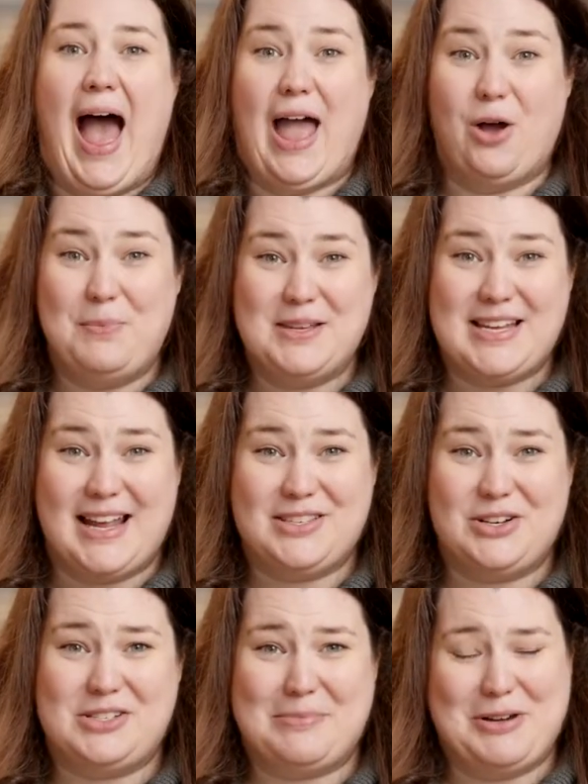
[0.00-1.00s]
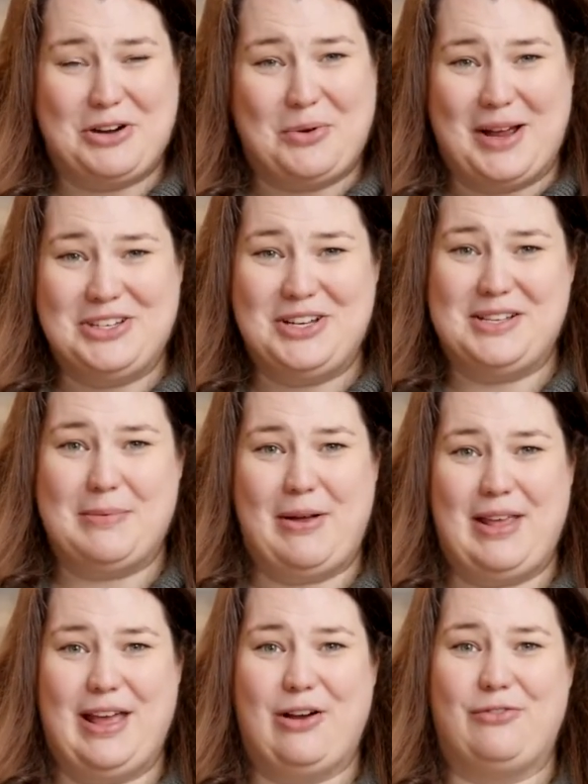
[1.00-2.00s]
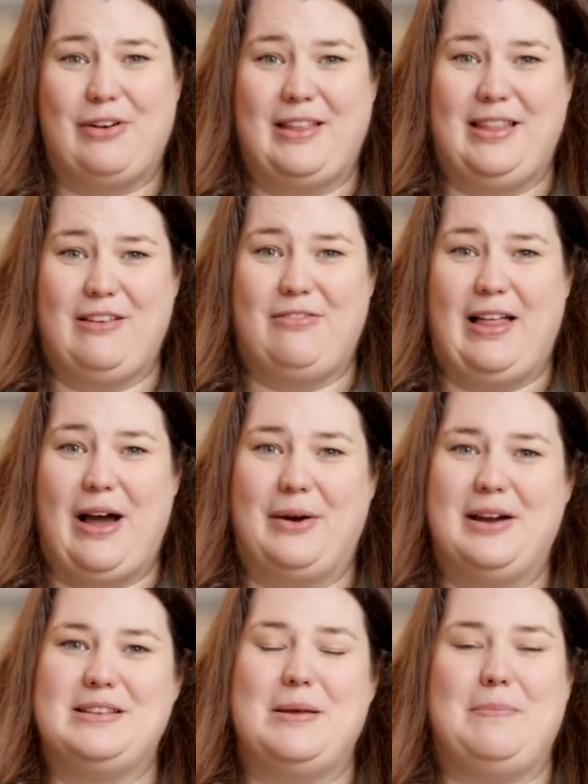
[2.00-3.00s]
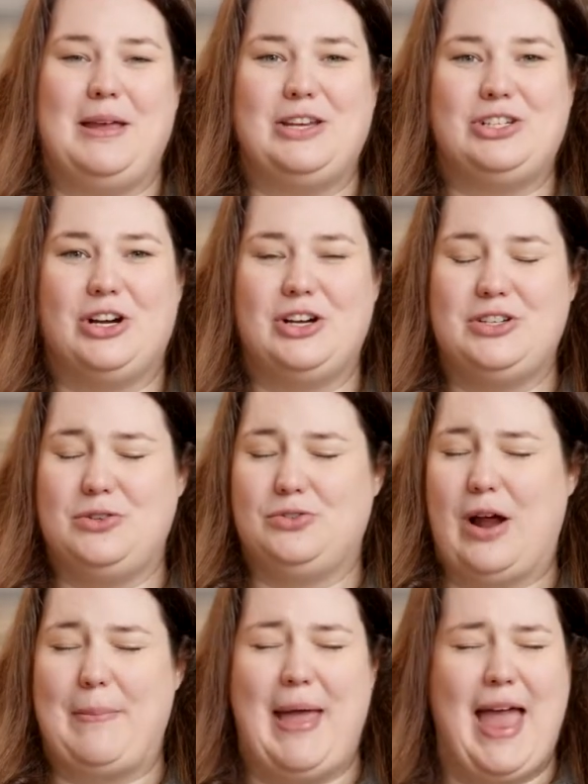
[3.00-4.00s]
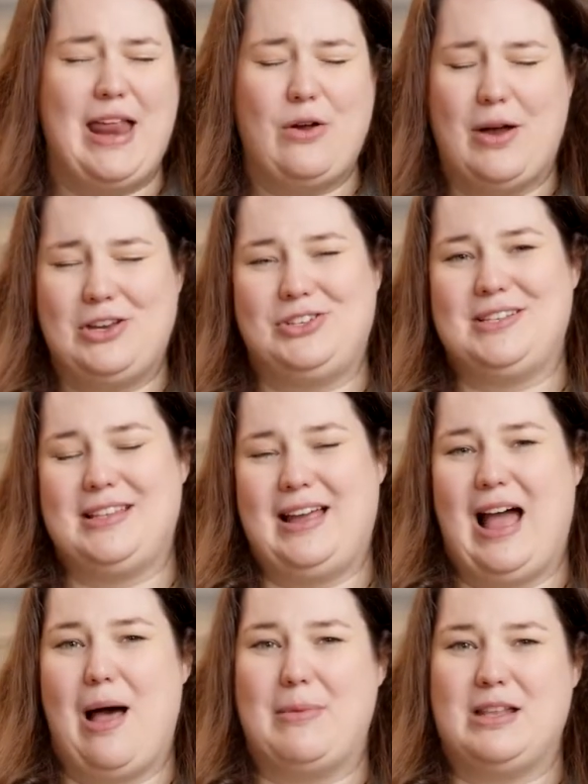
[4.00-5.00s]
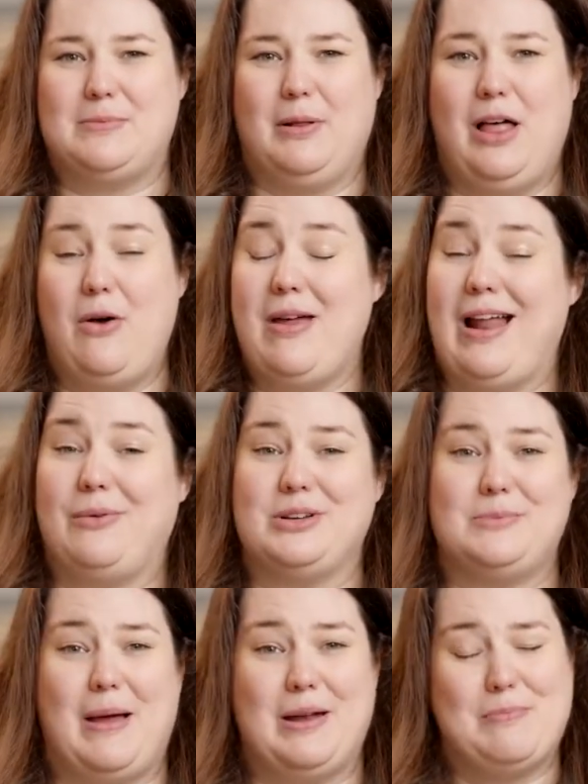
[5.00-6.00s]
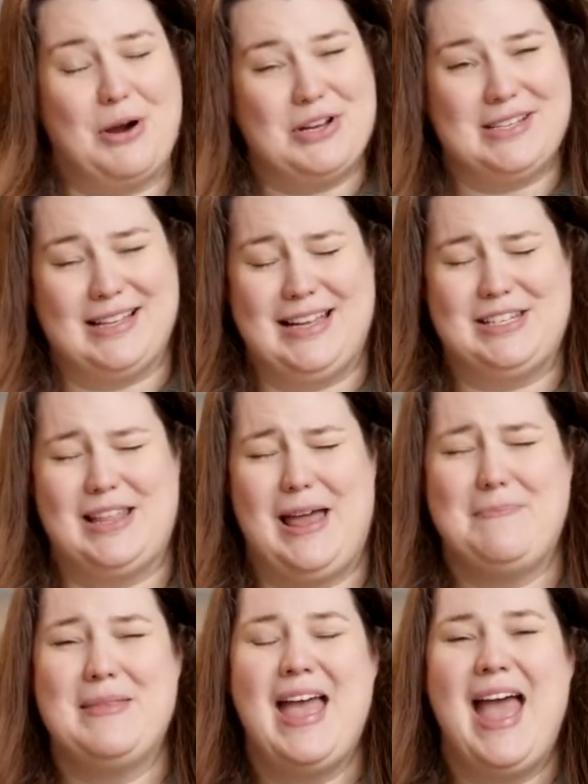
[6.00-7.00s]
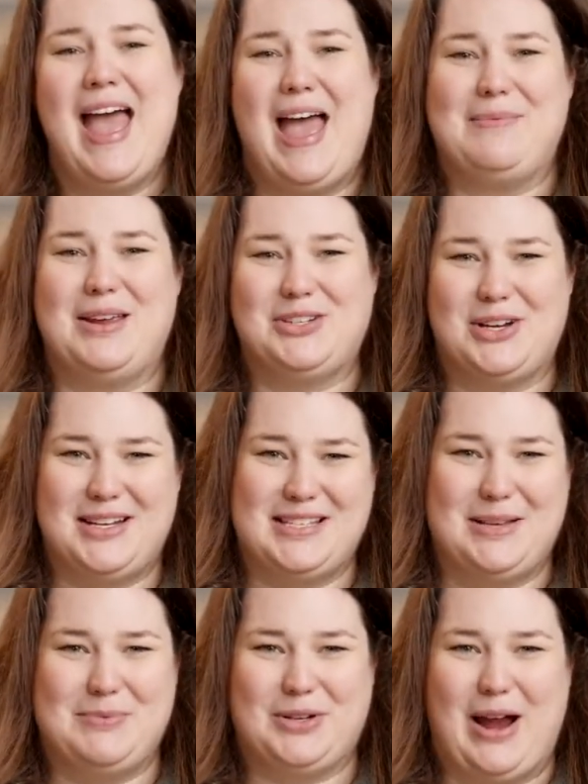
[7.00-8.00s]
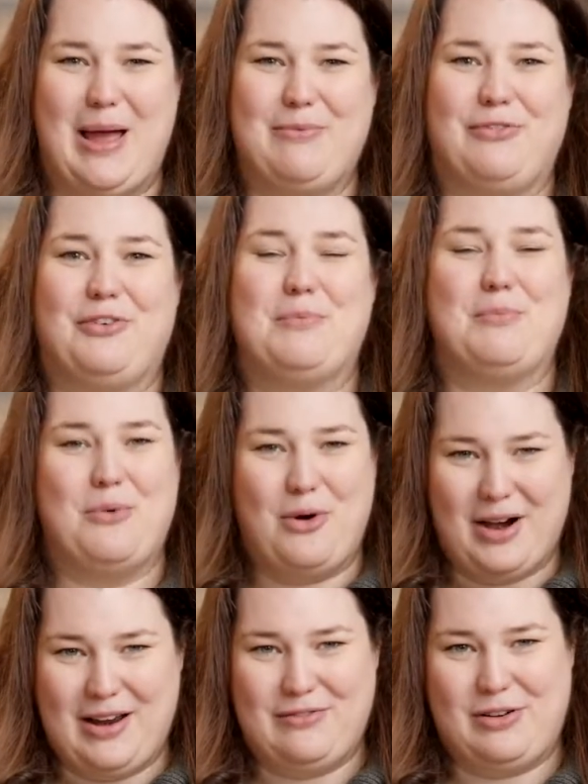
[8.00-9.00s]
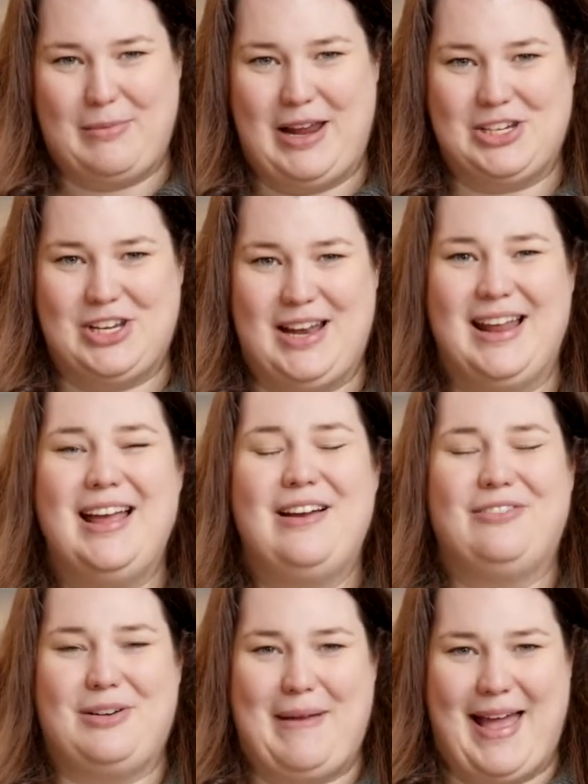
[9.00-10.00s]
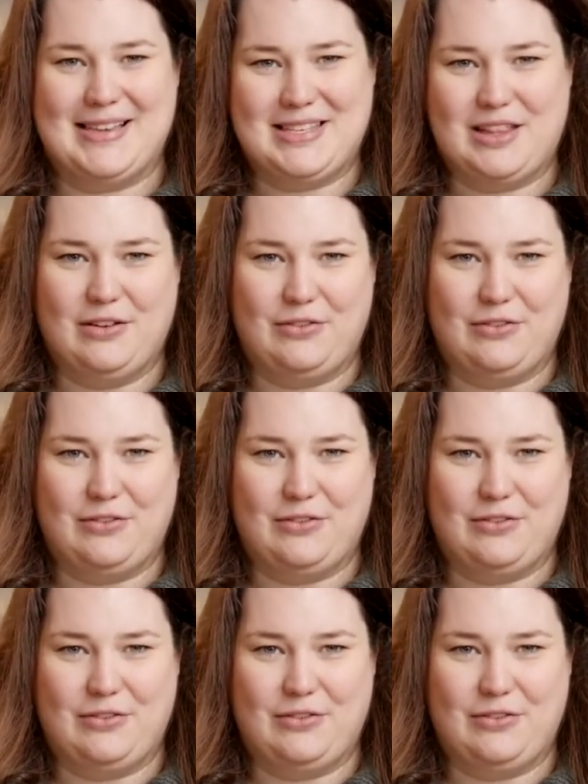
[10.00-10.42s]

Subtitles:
I hope this answered some of your questions about eco-friendly flowers. Be sure to drop any questions in the comments below and I'll respond personally to them, and make sure to subscribe for more information from Ask the